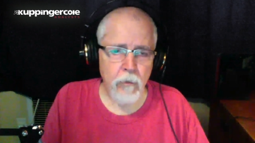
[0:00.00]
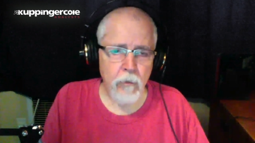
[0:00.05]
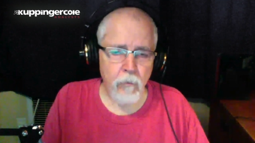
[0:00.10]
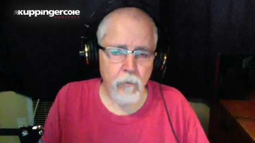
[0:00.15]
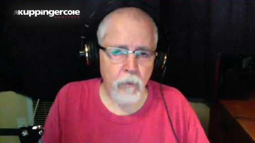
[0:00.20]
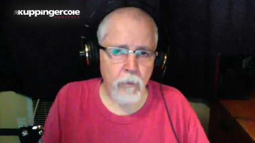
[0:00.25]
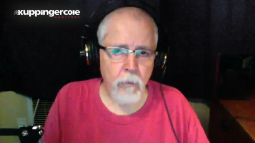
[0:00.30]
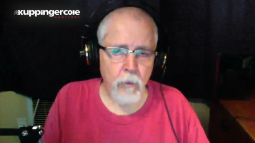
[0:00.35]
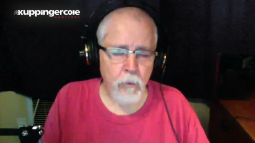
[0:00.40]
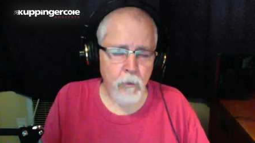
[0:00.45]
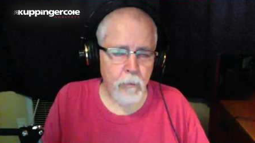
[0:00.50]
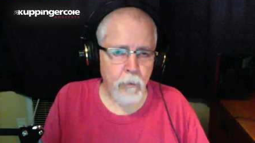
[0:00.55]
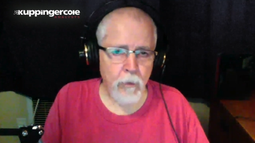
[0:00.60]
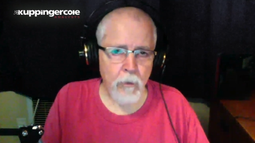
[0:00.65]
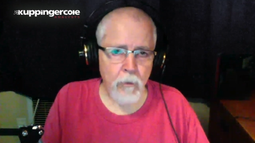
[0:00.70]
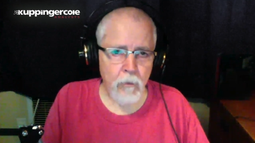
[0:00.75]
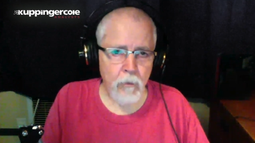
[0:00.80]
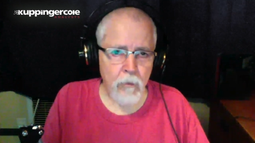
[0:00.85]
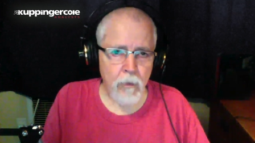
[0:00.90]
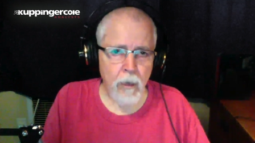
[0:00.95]
For the most part, it
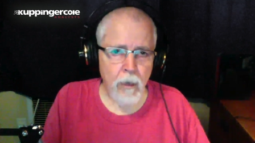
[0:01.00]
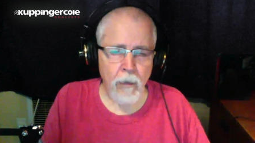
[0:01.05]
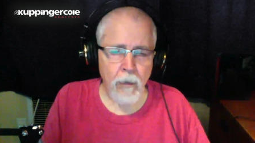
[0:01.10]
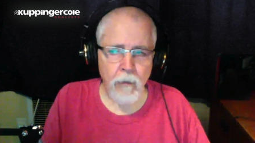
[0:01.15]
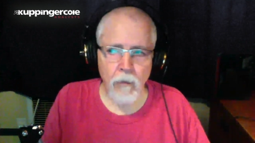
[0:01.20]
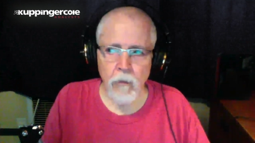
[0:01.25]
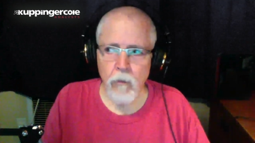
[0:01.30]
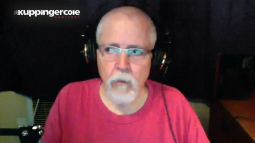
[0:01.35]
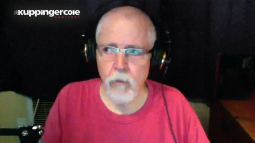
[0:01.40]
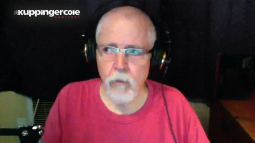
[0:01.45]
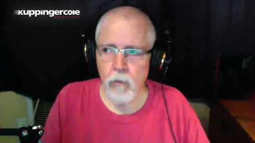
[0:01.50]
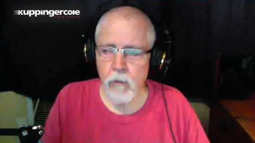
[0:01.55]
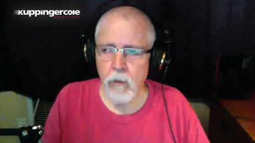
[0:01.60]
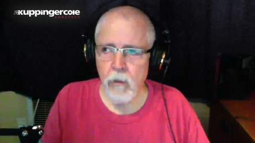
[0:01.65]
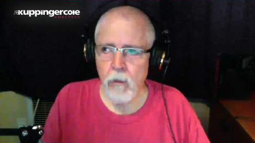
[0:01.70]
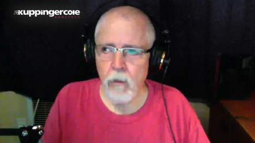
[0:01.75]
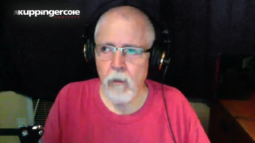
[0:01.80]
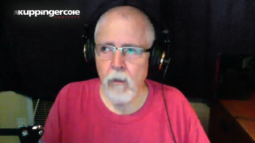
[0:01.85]
does not. The notion that